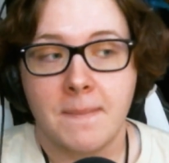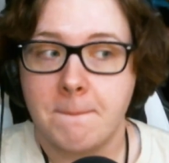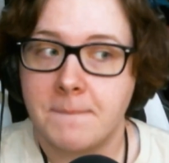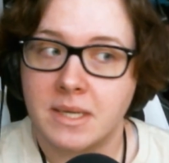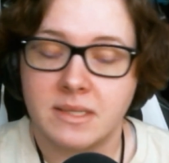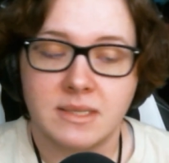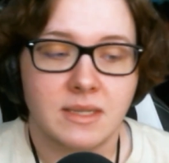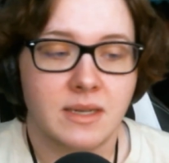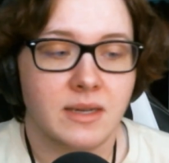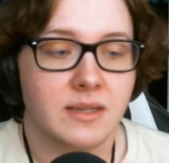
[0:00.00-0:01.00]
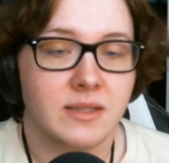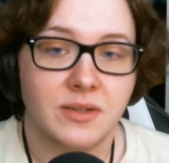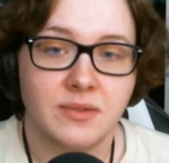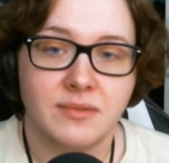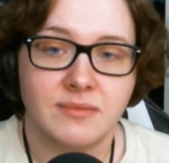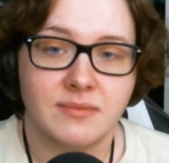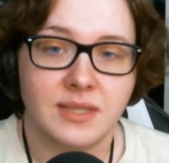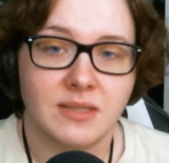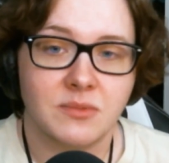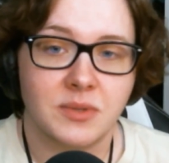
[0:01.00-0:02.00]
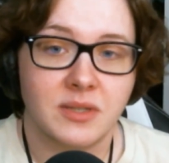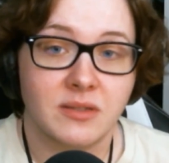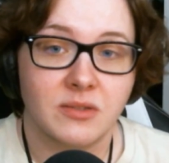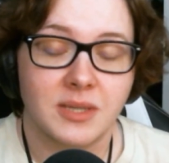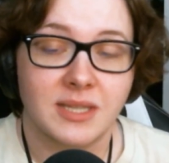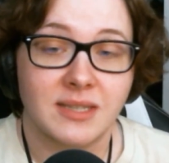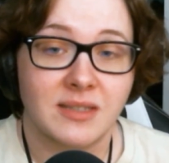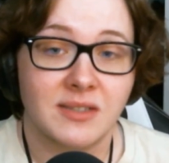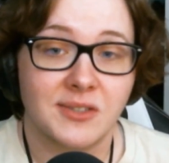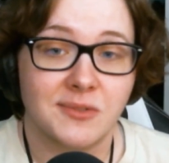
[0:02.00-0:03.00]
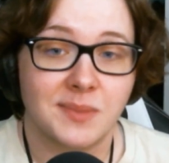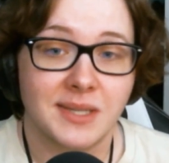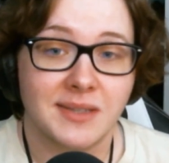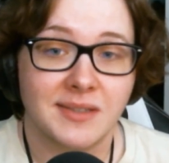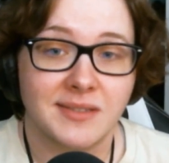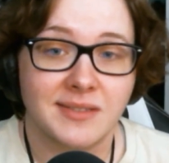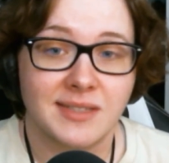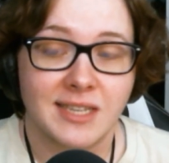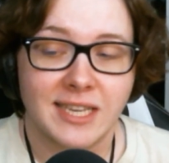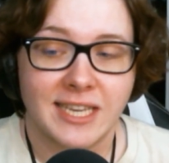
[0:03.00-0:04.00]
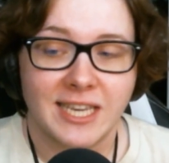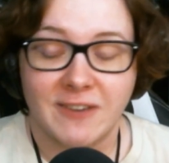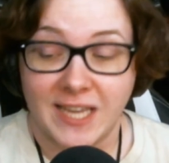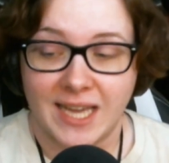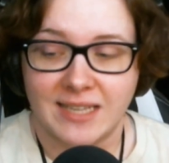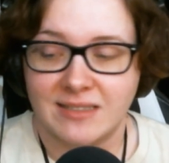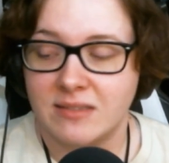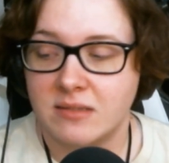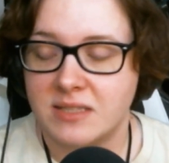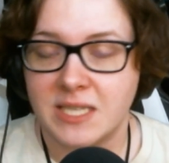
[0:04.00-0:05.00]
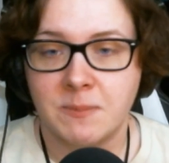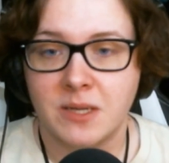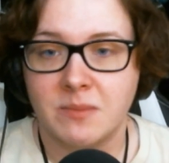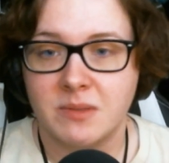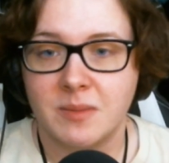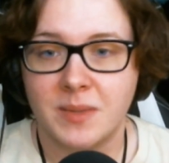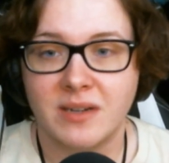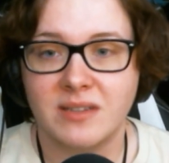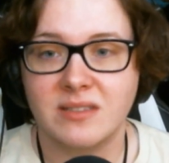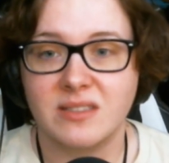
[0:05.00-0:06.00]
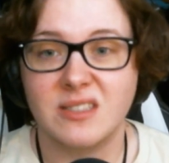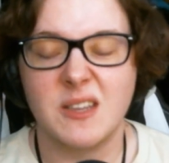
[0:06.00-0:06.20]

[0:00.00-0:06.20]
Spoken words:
But, you know, things worked out the way they needed to, because if I hadn't stepped up to my parents,